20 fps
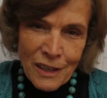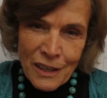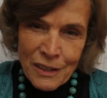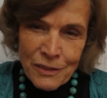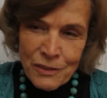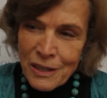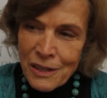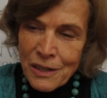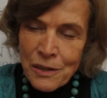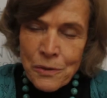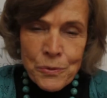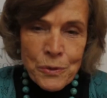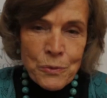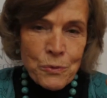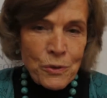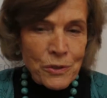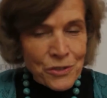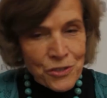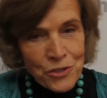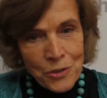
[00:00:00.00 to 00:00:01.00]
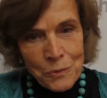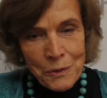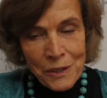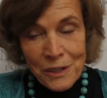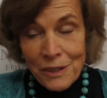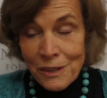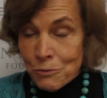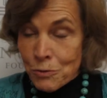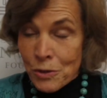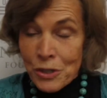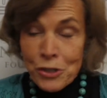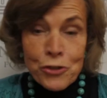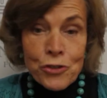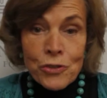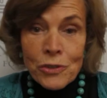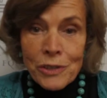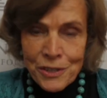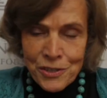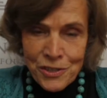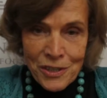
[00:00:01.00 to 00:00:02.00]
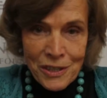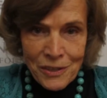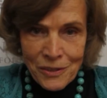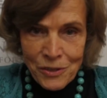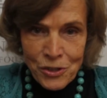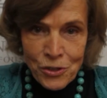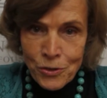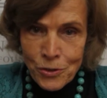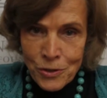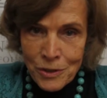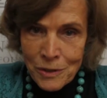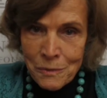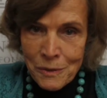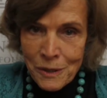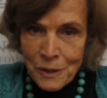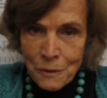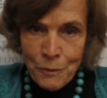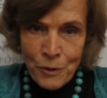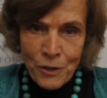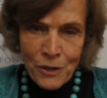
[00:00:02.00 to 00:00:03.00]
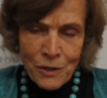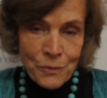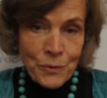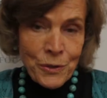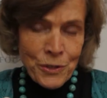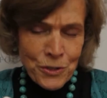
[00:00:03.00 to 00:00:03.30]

And everyone should be rejoicing. You can be a part of